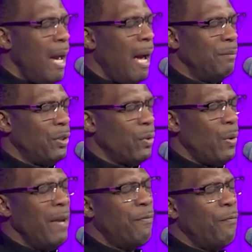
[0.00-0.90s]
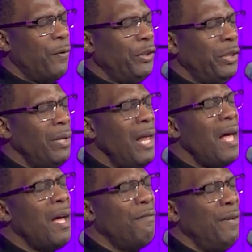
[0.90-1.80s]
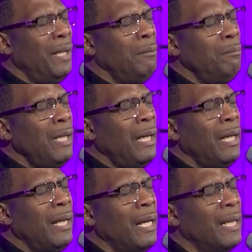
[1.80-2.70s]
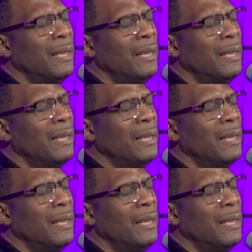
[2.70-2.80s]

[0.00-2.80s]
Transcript: I'm so grateful for you loving me.